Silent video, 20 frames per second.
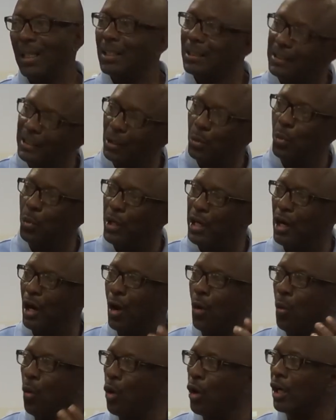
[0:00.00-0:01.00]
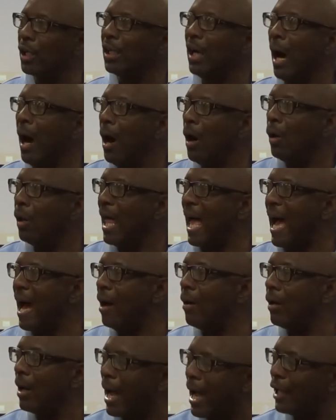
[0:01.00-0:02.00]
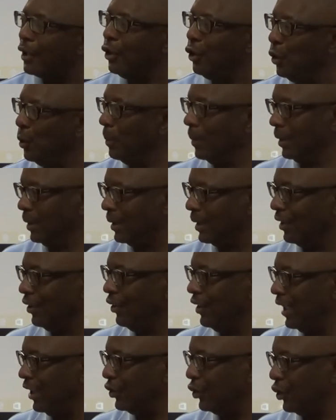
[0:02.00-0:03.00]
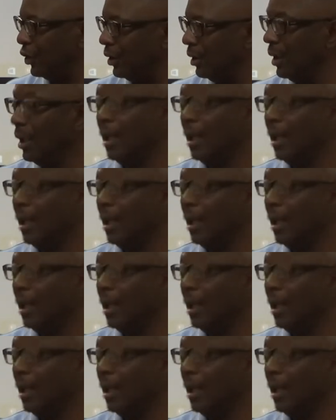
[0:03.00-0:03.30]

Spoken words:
See, we don't want to call out our human condition.